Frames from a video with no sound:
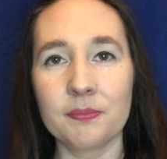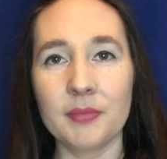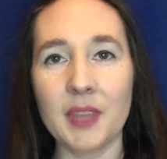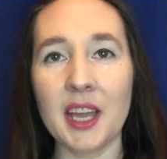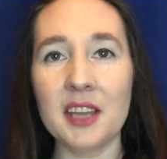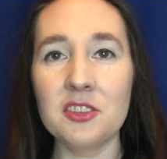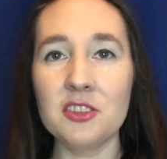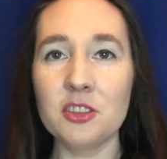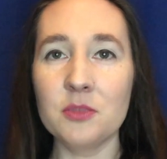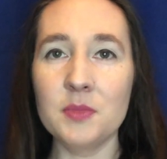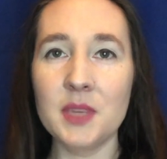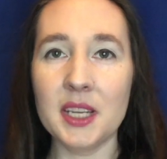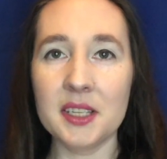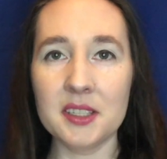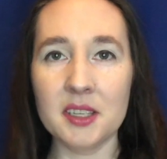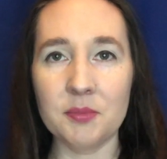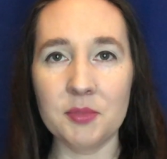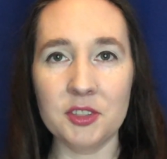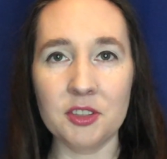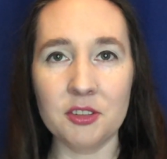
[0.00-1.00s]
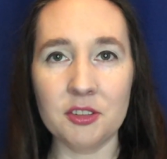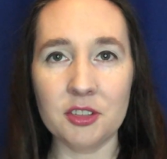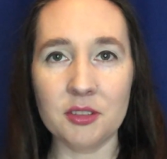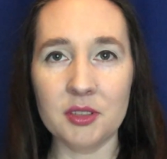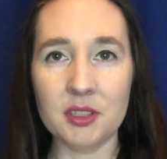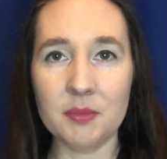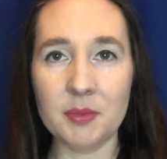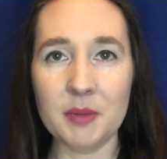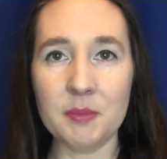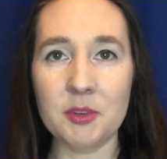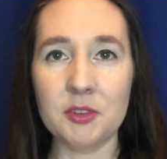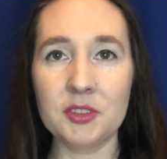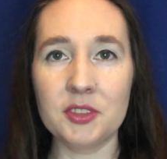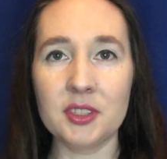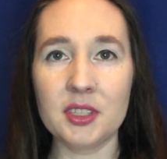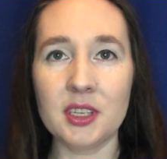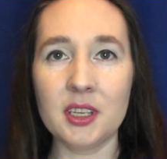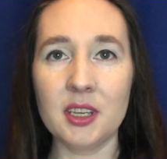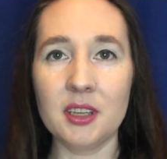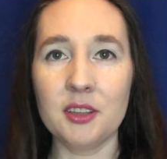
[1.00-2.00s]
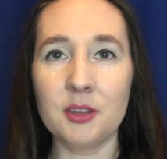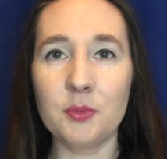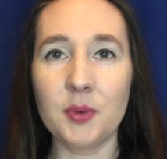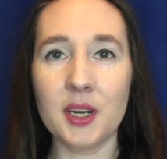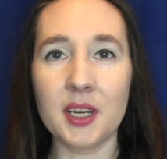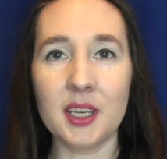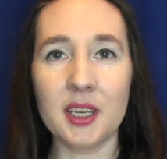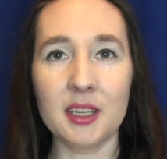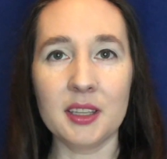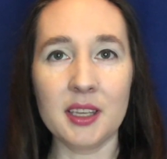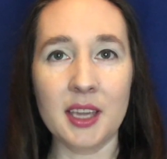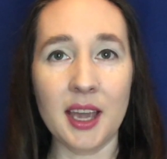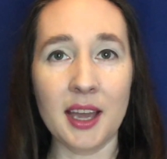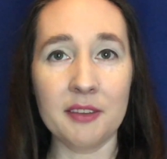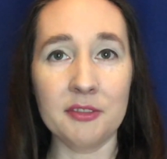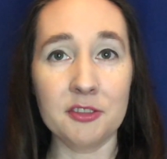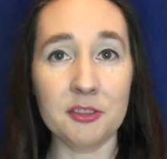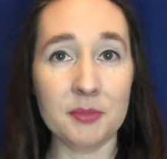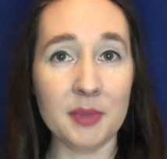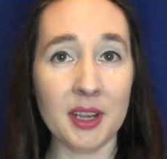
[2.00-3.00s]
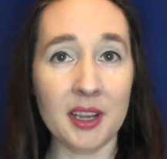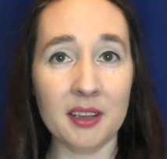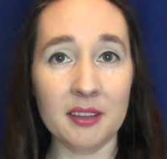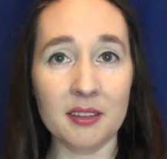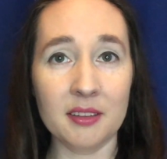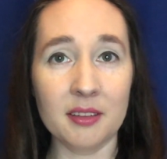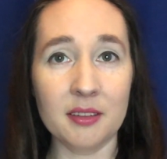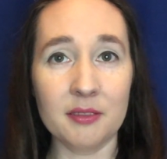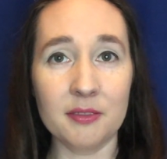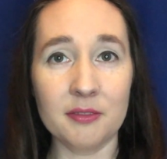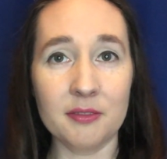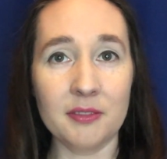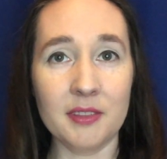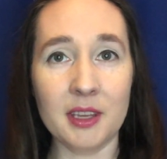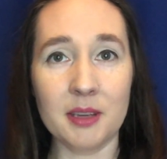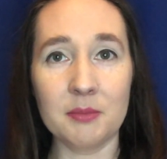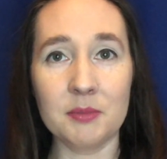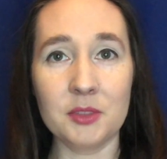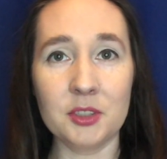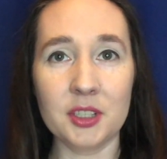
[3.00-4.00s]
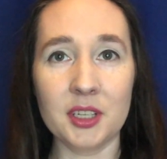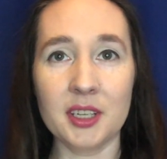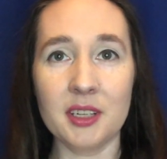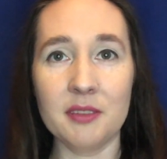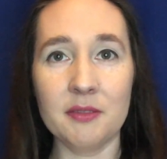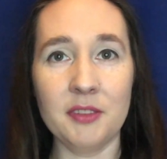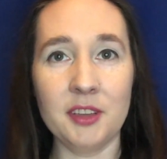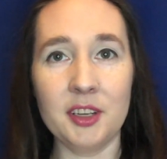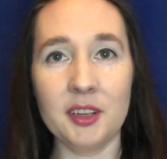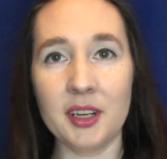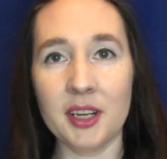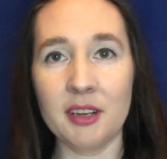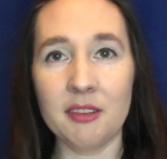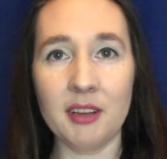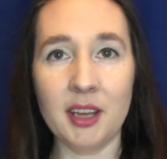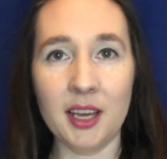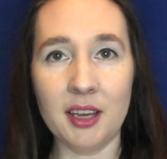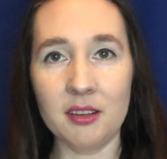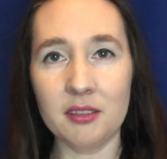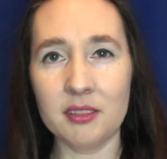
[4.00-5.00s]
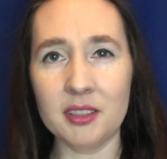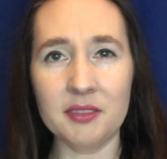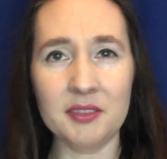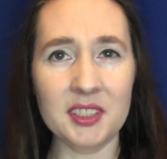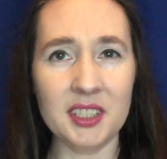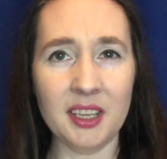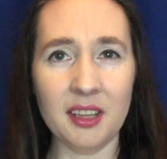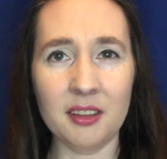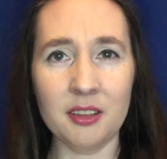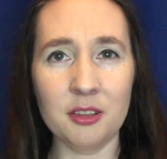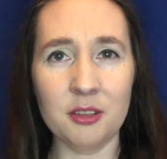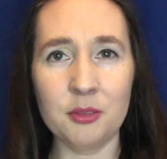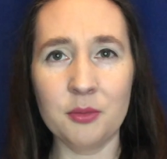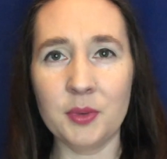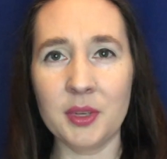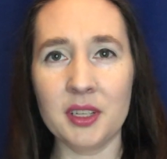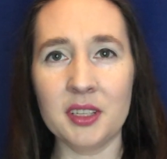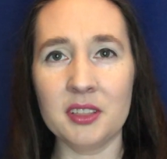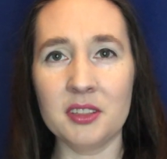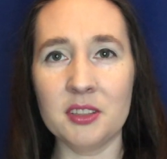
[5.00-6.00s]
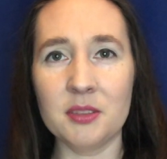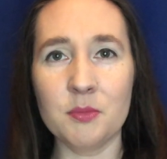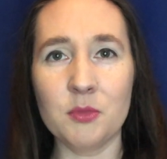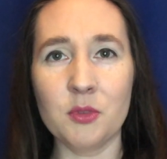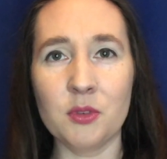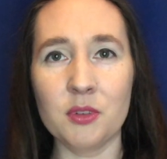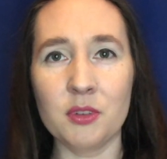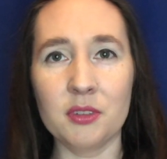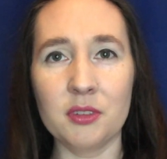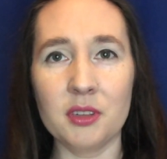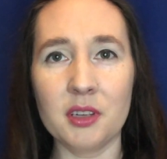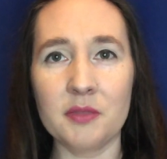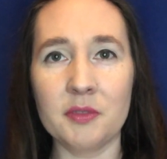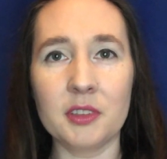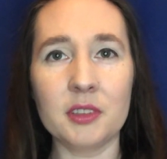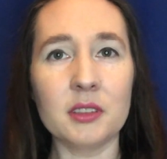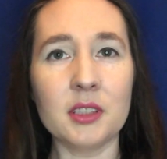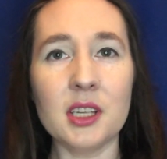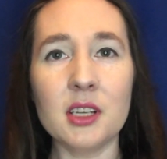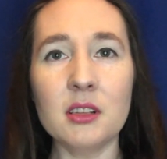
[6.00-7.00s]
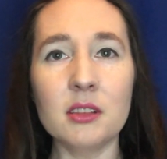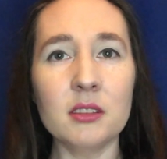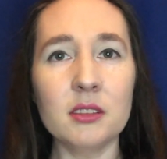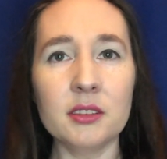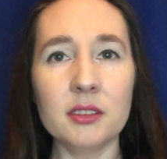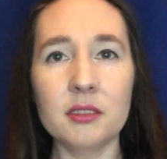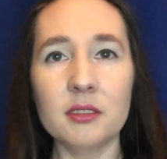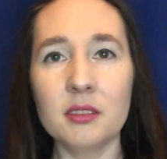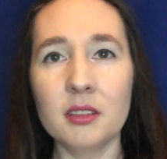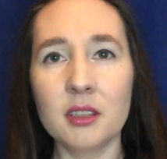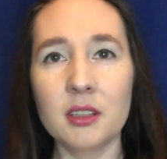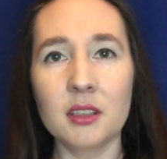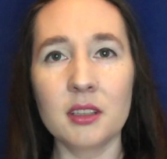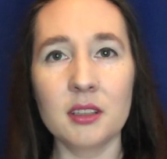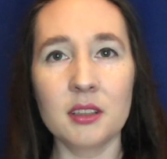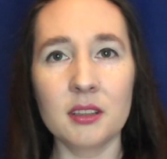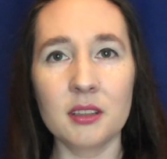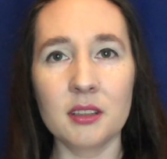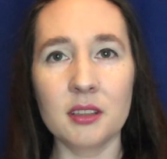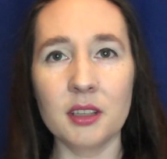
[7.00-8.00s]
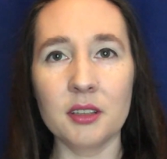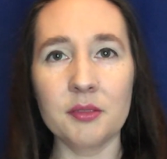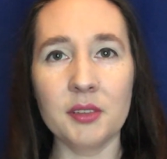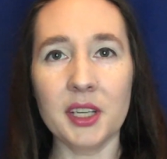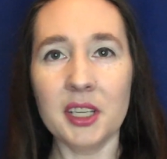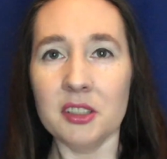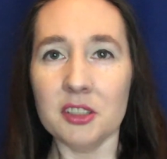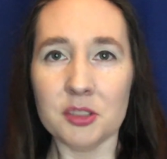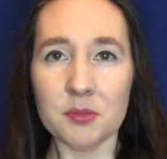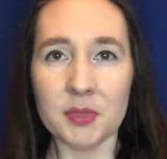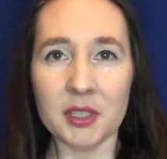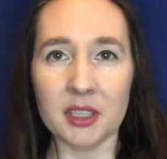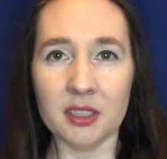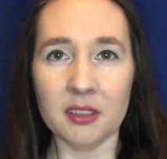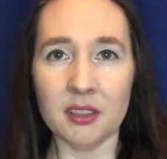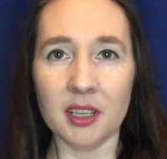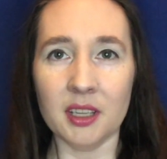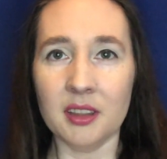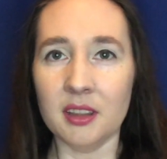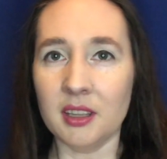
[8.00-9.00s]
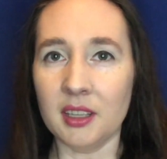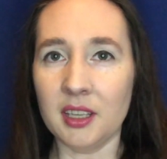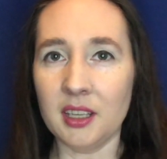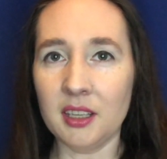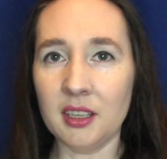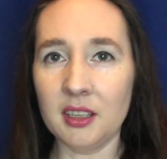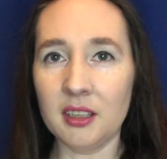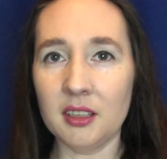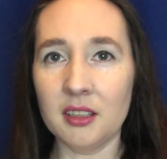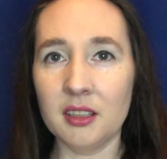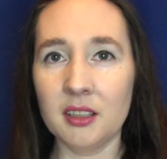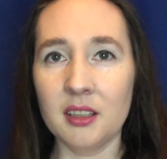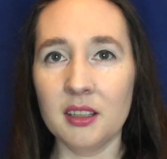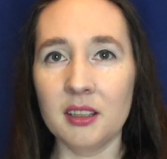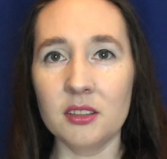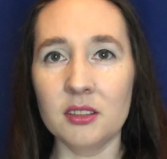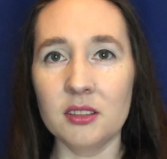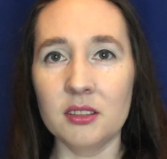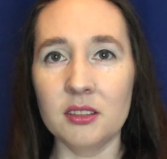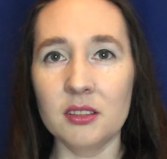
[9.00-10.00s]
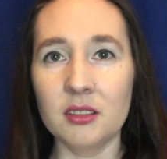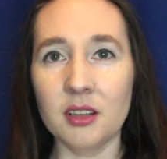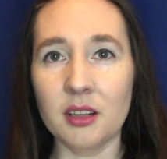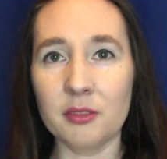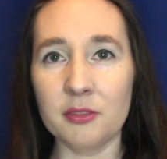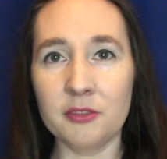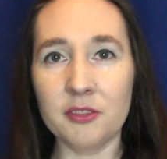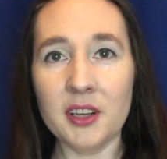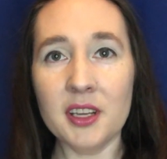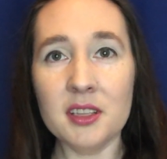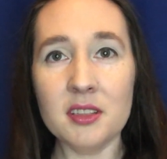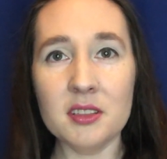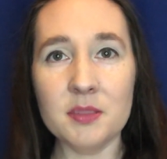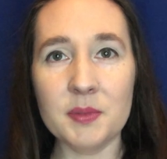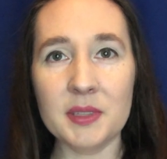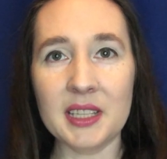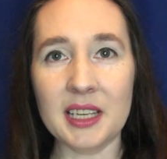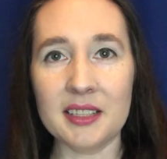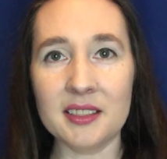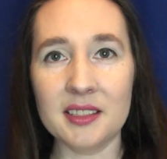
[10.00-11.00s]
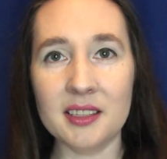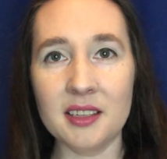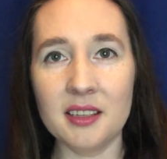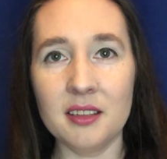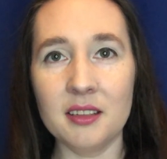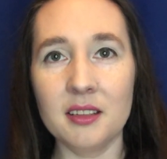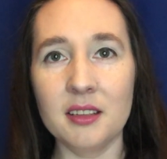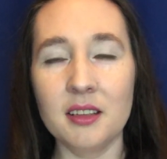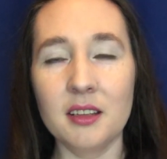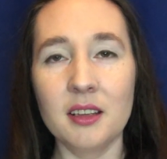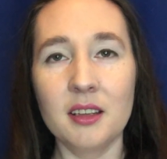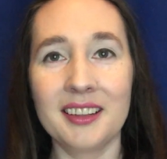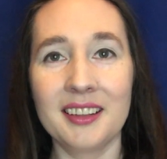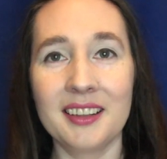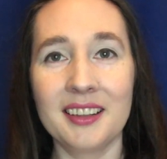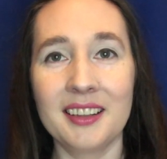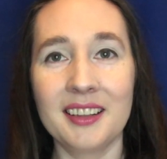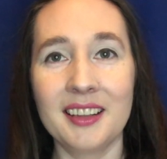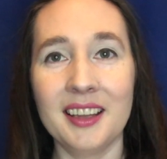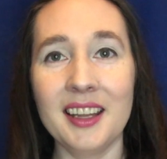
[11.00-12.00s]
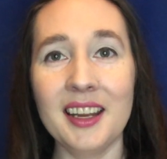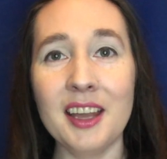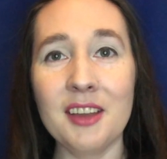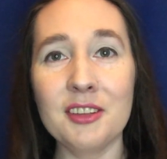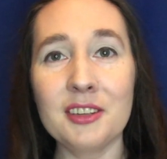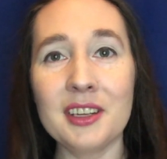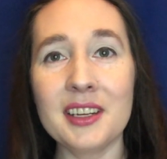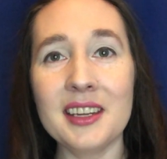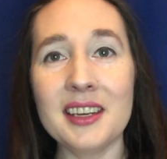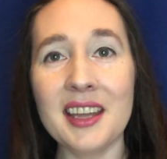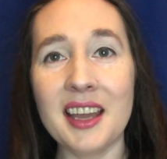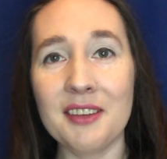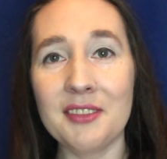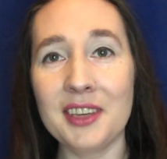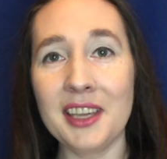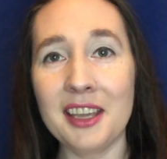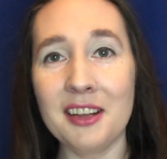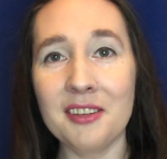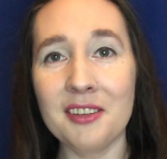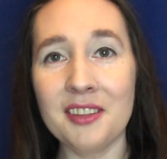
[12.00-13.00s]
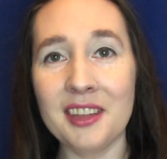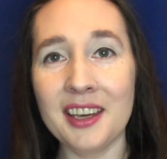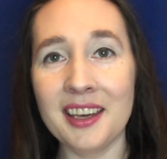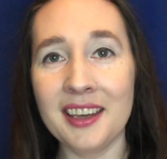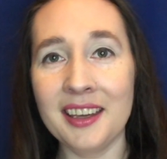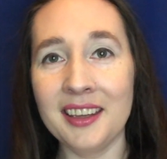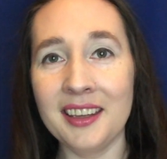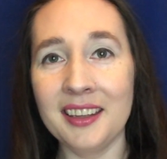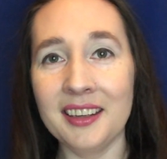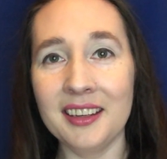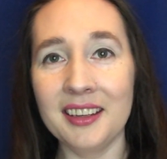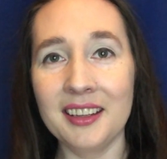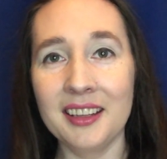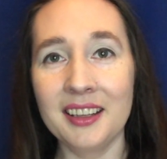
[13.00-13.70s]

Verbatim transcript: I assume next episode is going to be mostly the wedding and the aftermath of them trying to figure out how to live together when it's more of a legal arrangement and they are friends, but that's it. And how they're going to navigate all that.